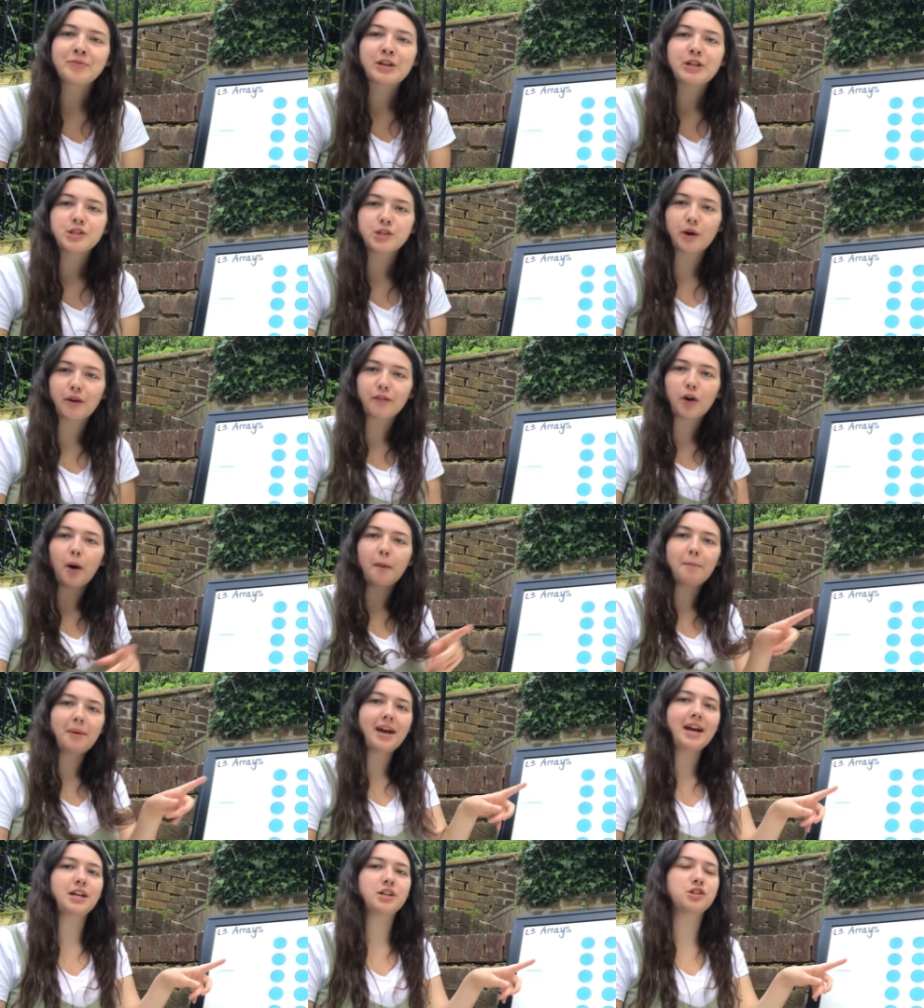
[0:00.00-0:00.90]
So I've got a
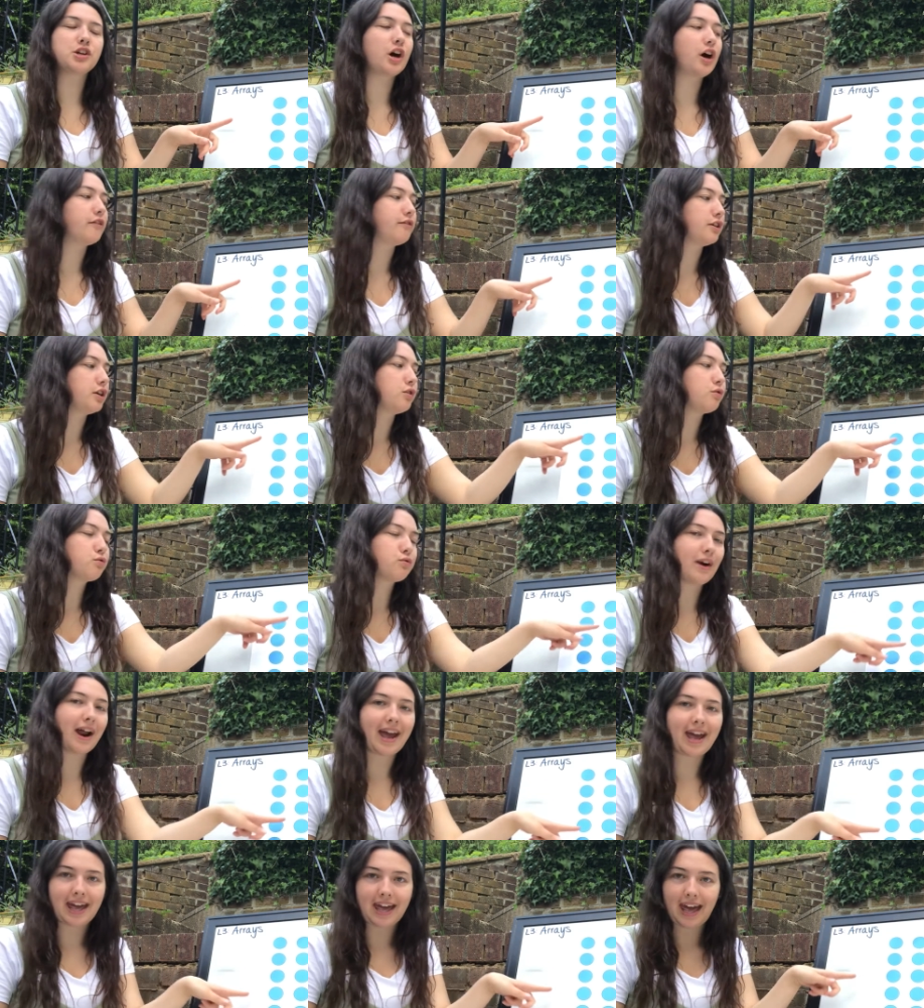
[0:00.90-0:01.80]
picture of an
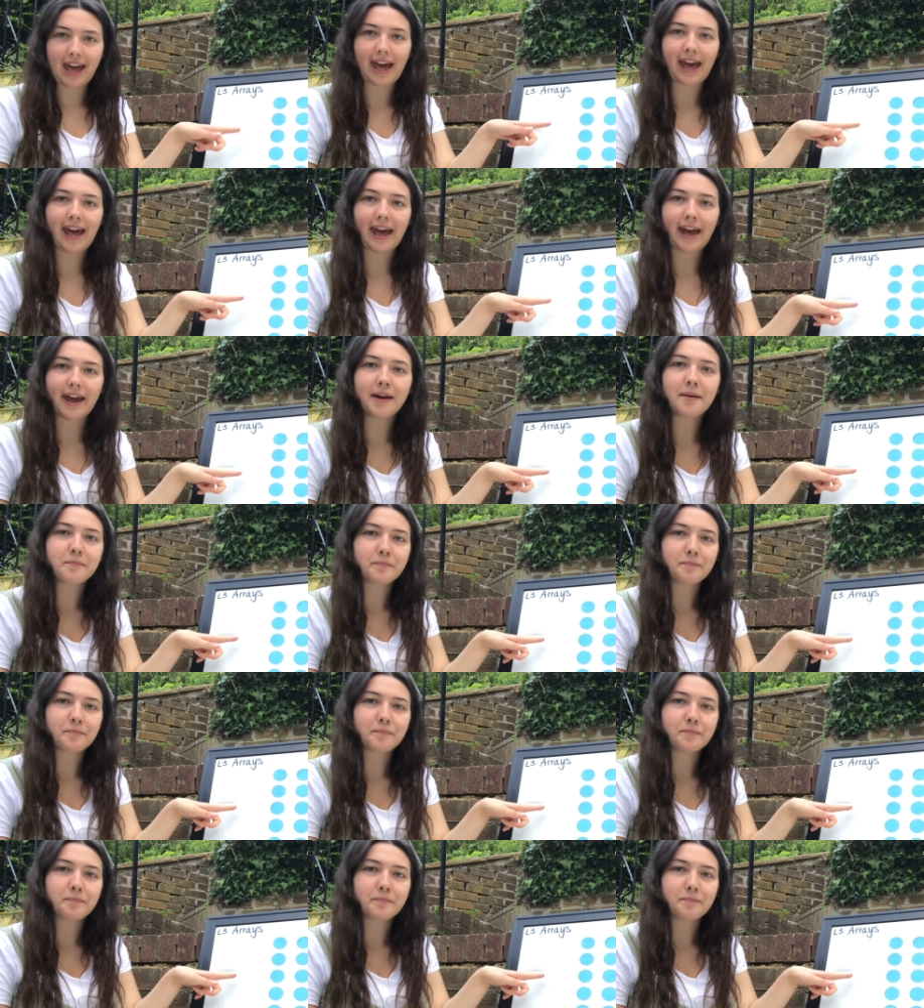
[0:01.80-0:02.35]
array here,